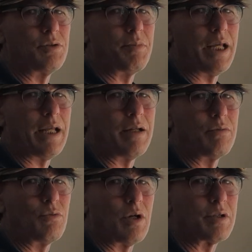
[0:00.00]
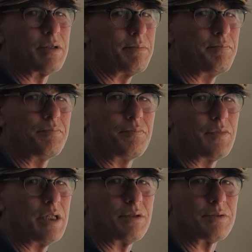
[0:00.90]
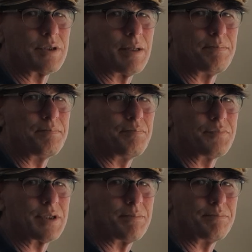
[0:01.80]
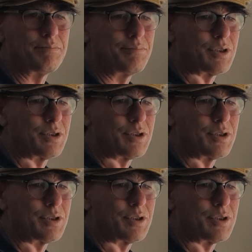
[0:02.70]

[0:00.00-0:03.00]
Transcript: You may welcome, some